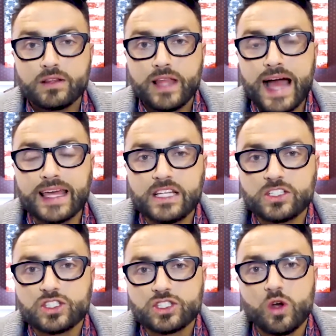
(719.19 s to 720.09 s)
lacking
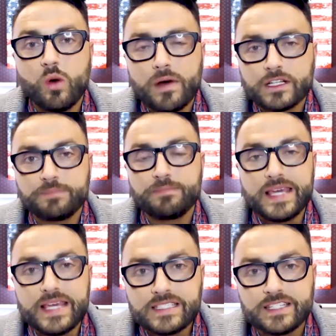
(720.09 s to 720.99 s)
so much
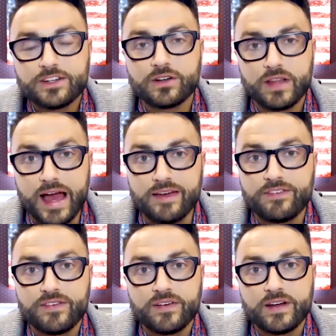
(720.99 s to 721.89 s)
peace in your life